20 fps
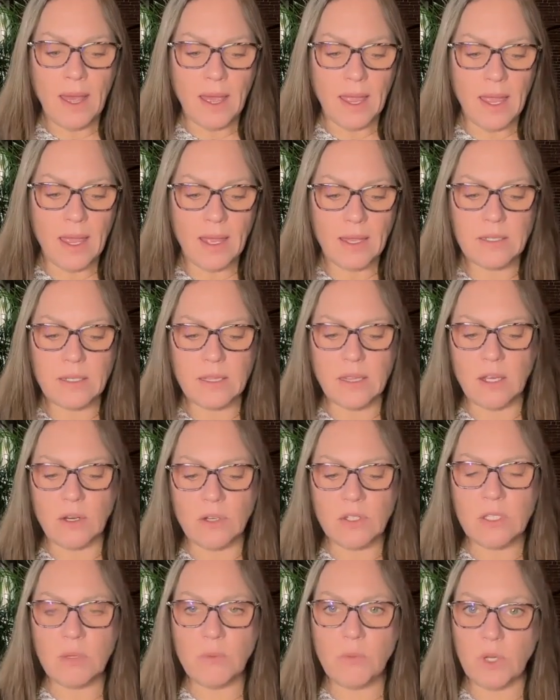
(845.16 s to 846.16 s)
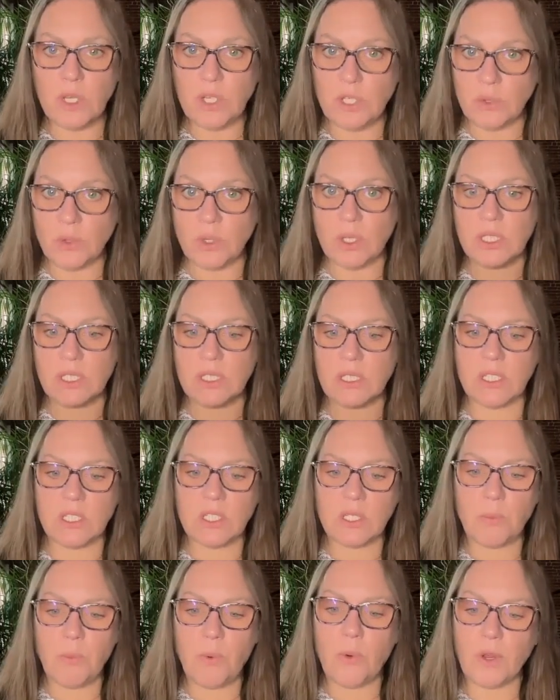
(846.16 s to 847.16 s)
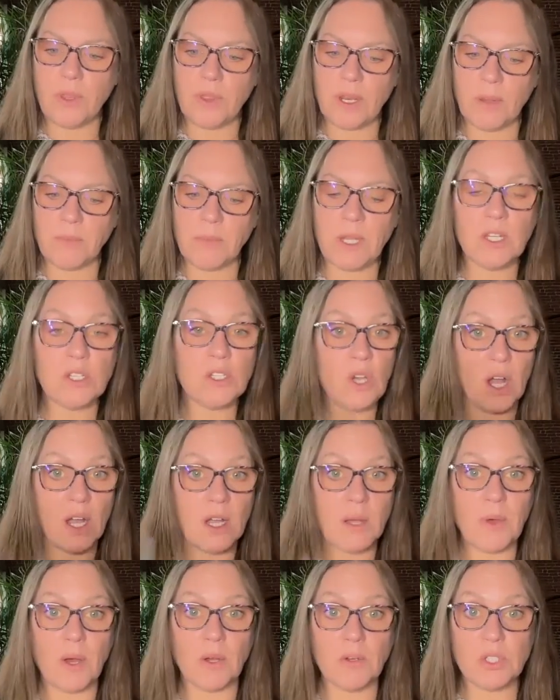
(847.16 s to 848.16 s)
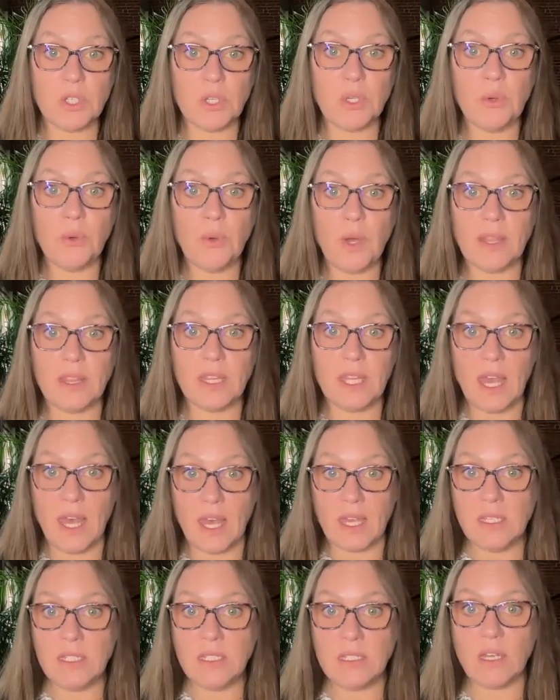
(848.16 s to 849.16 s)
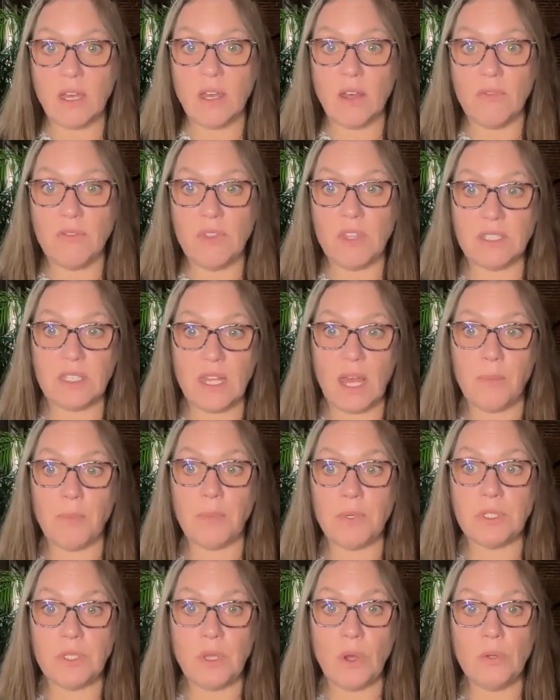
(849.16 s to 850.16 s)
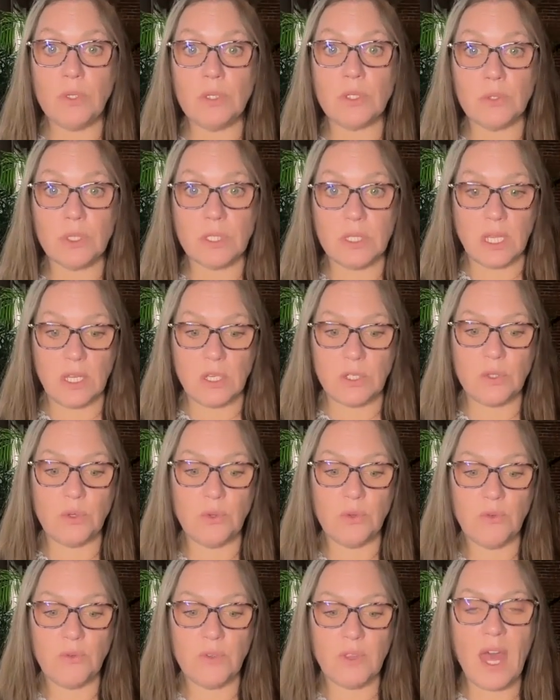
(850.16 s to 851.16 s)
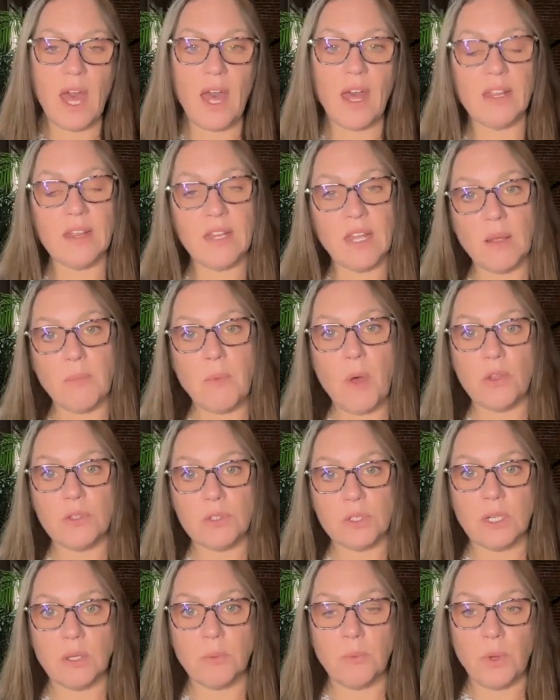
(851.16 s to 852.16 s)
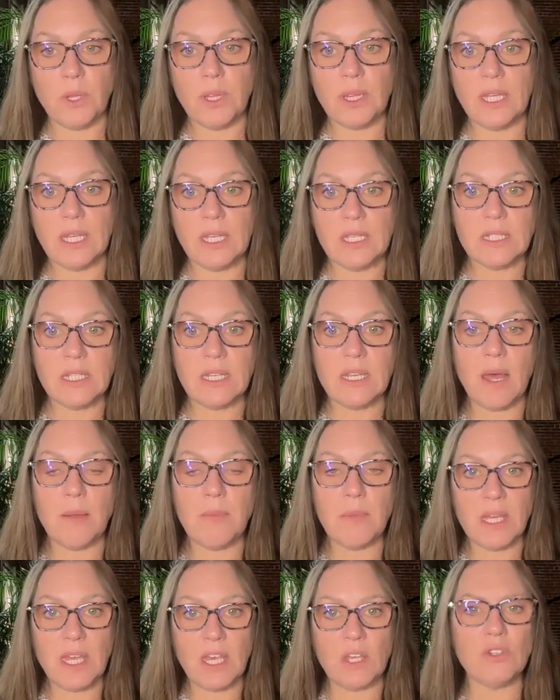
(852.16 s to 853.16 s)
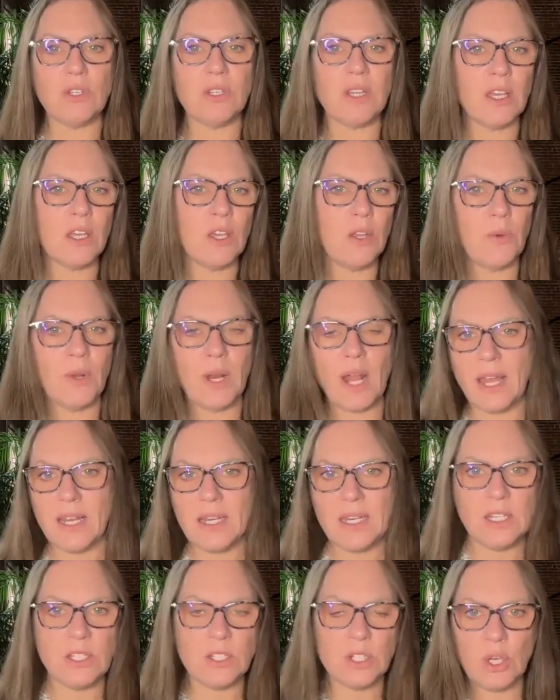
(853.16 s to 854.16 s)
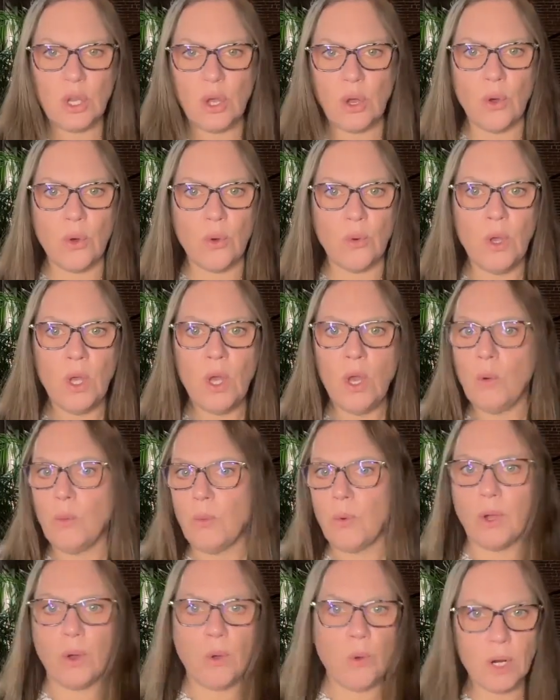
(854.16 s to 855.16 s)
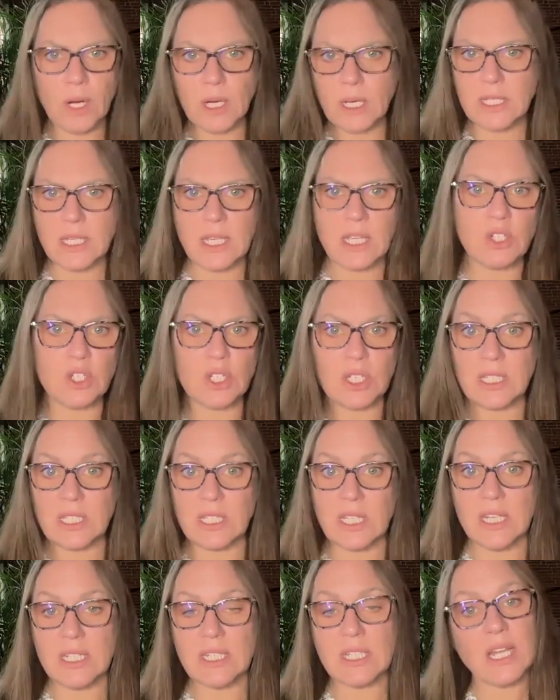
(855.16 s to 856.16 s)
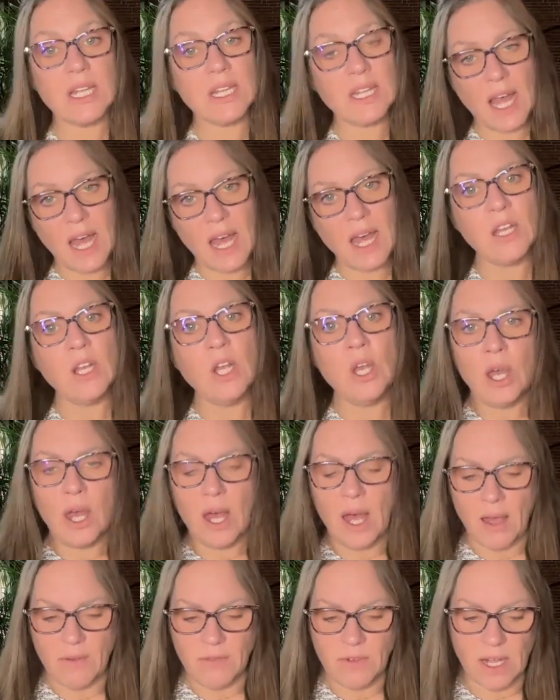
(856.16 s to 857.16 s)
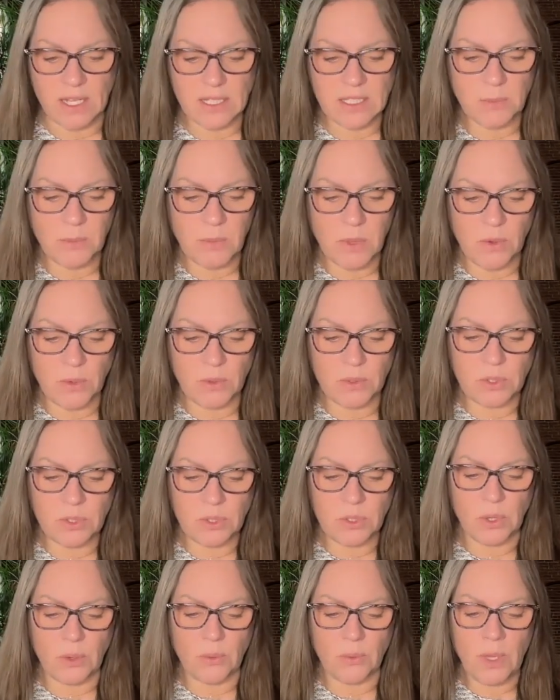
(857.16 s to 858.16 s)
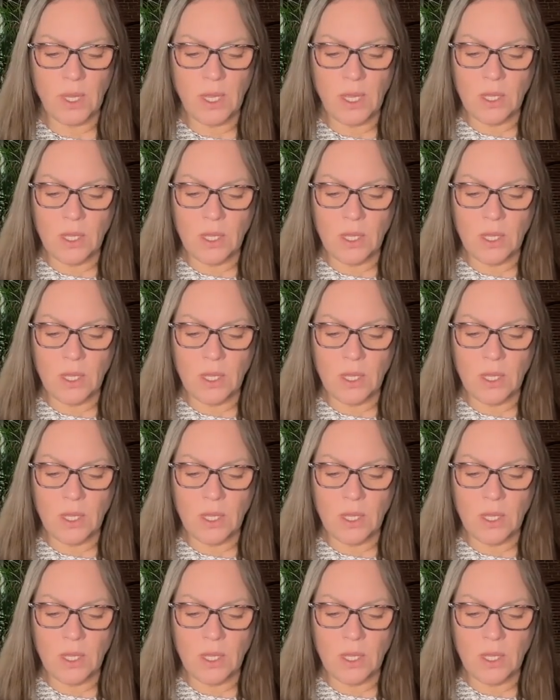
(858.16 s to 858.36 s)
And there's some resources and support that I'm going to talk about too at the end of this episode. So stay tuned for that. And then I'm also going to put links to them in case you're like, you know what, I need to know what organizations, things like that. I've got some of those too.